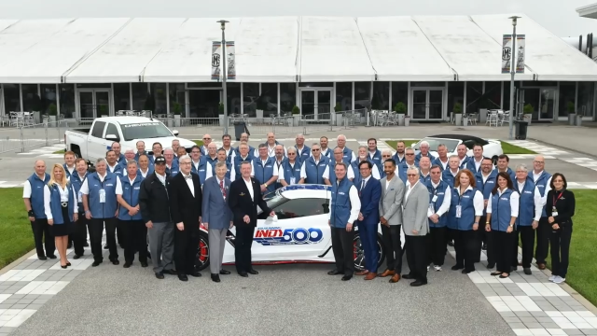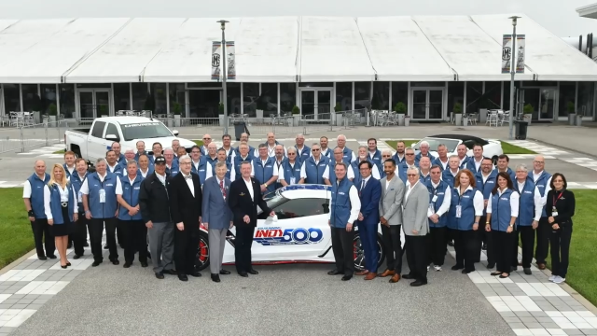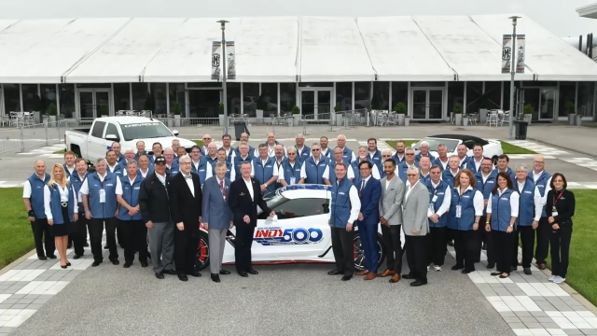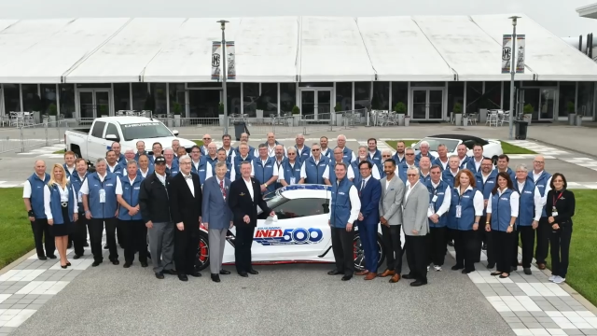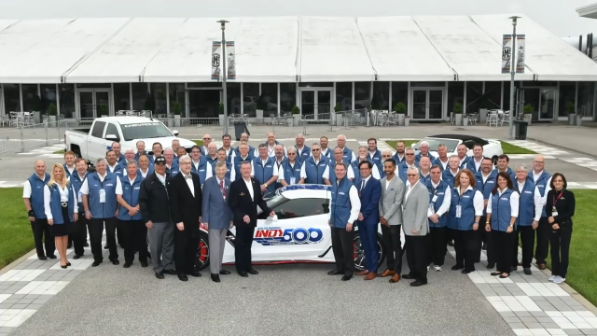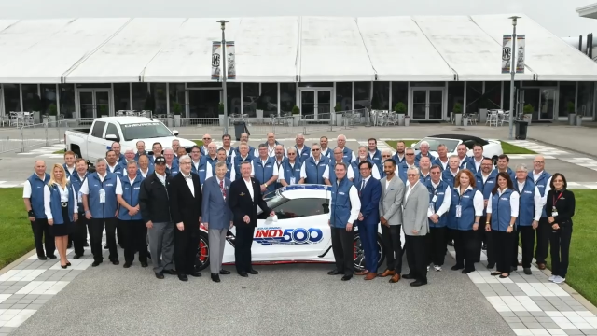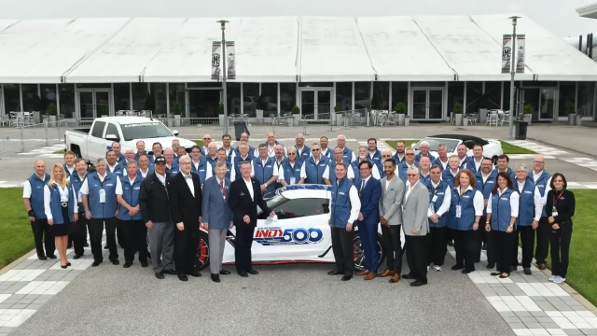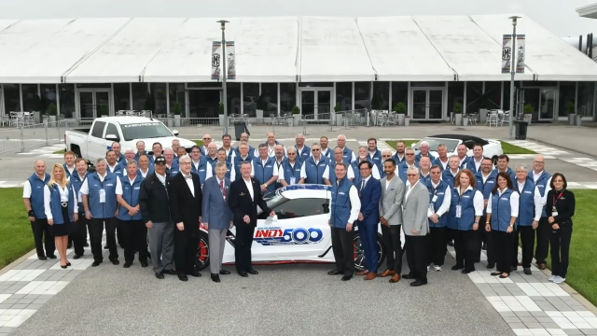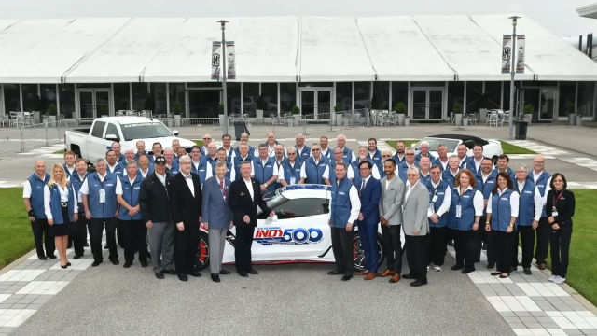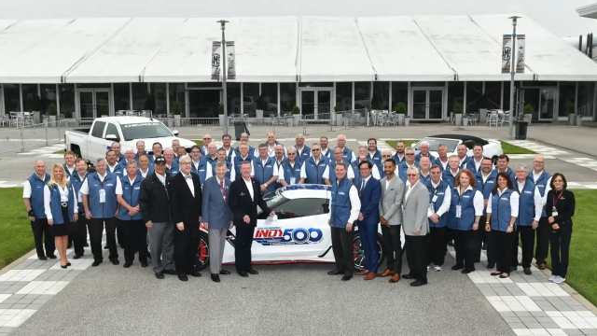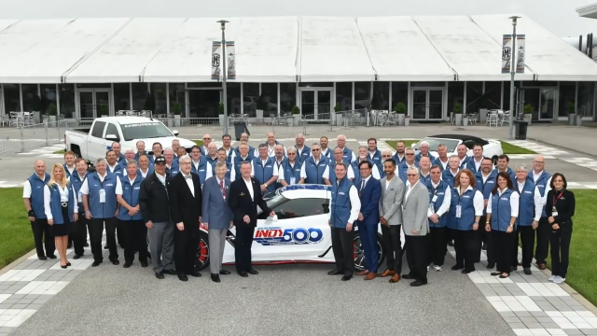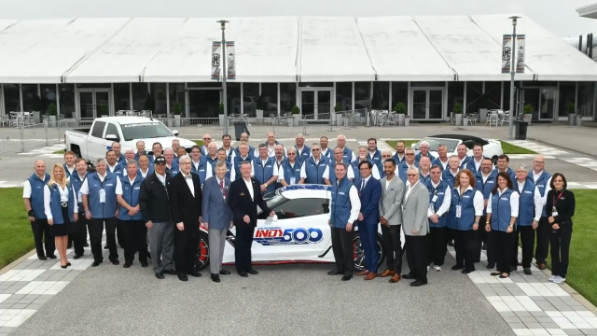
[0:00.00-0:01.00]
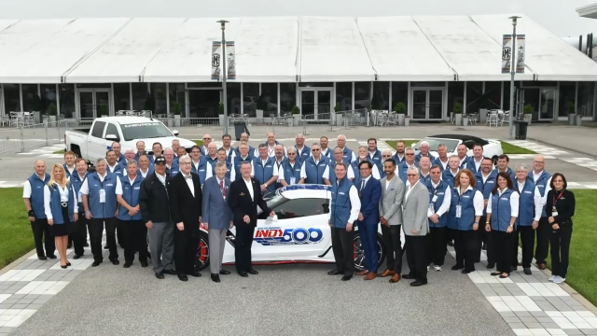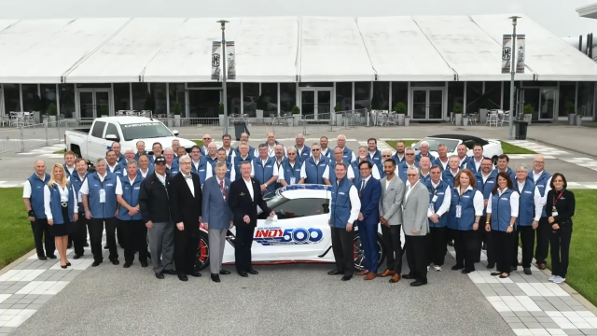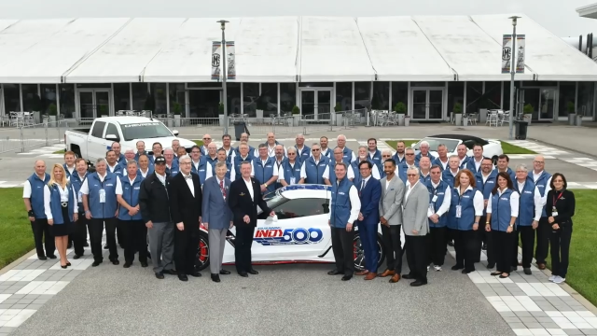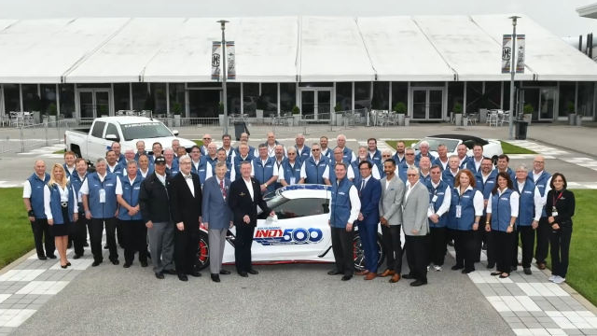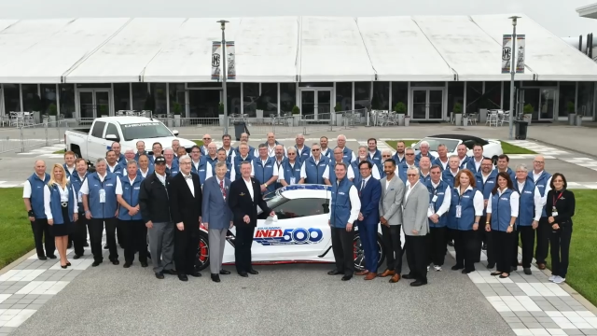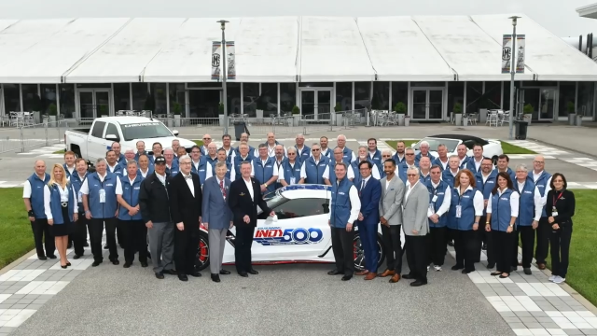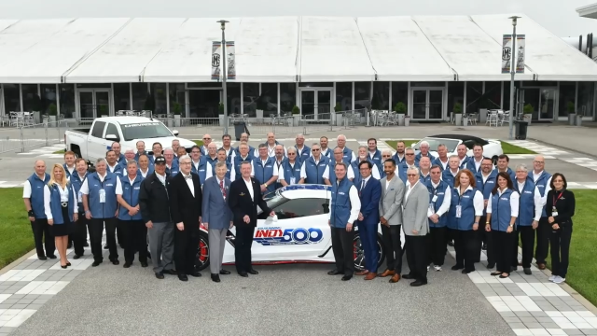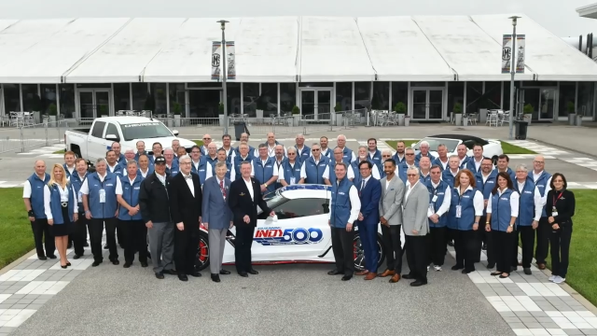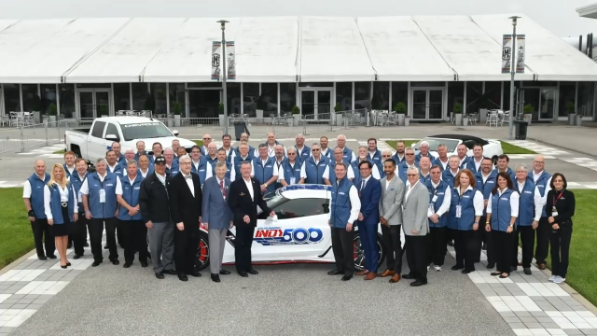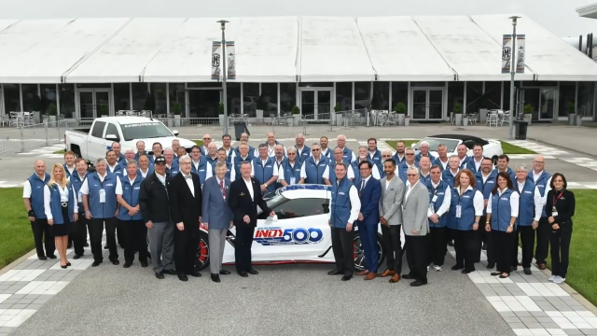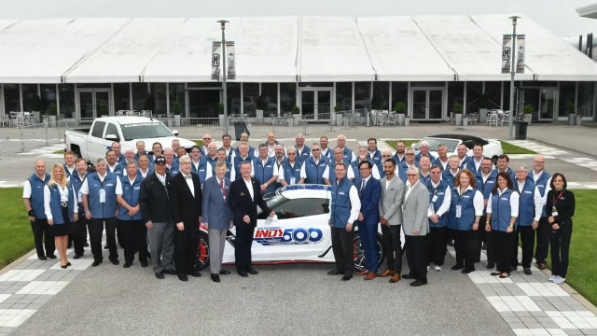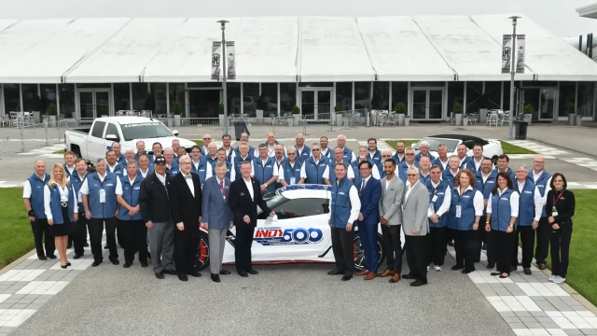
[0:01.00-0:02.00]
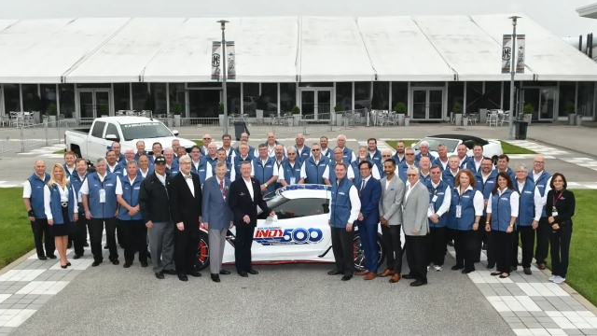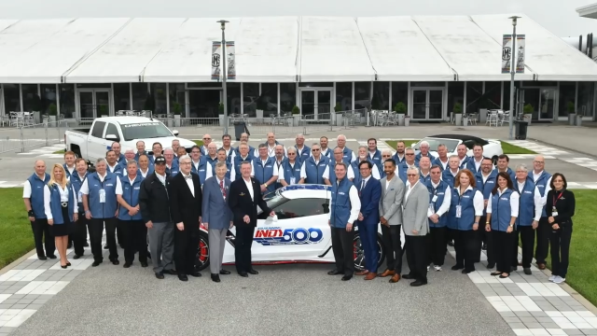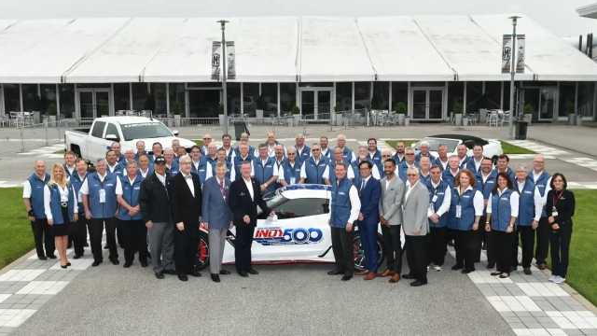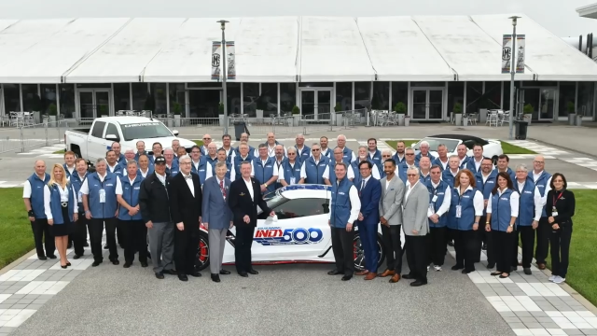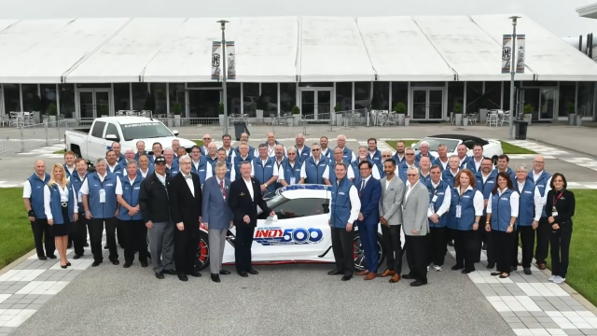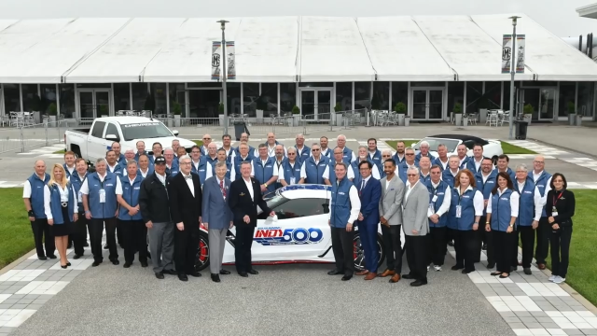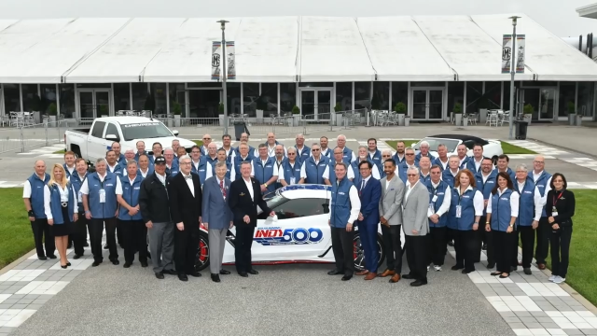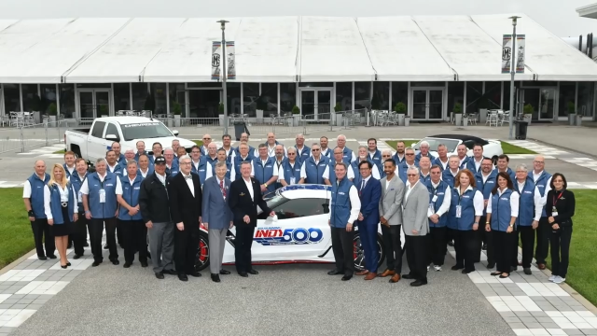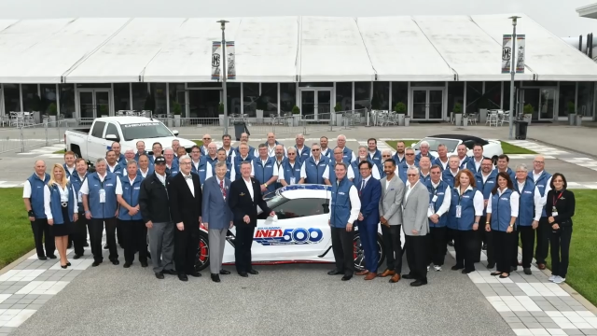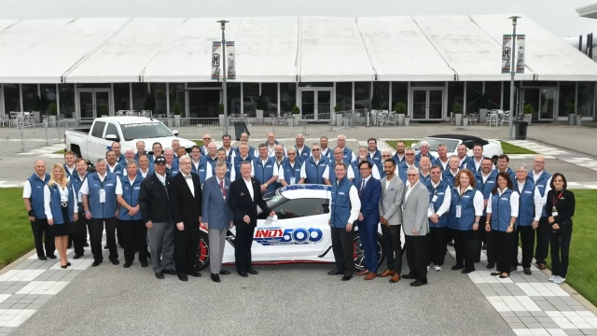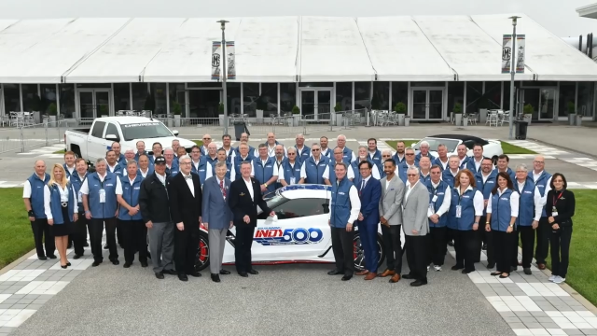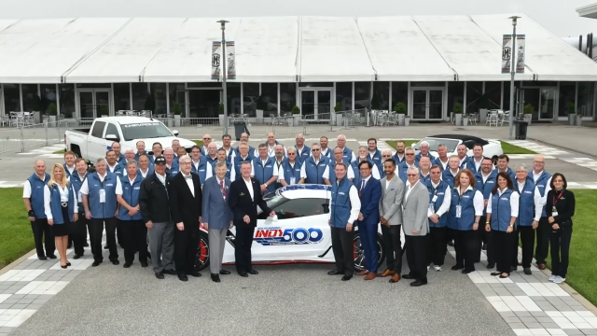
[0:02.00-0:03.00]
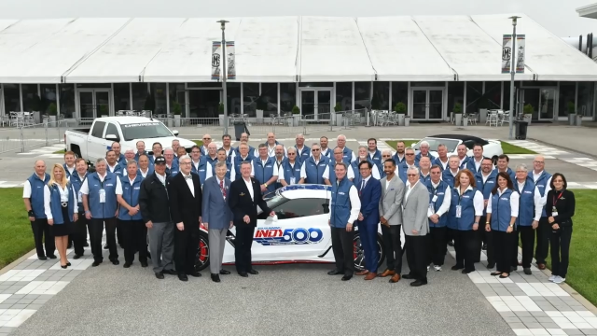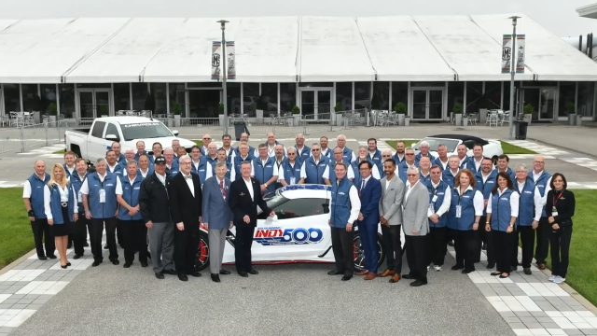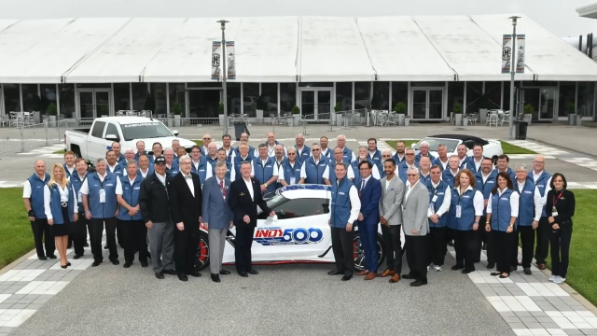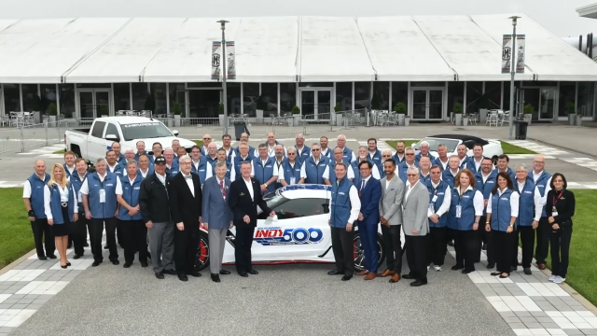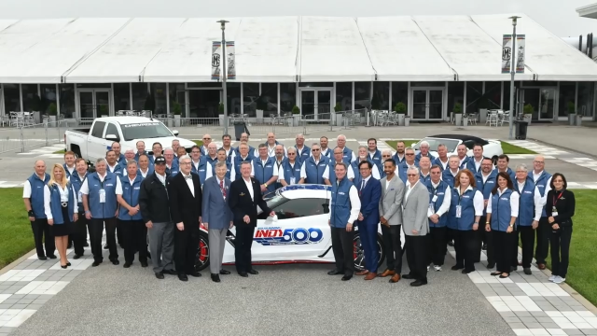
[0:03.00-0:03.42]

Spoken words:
(no speaker visible)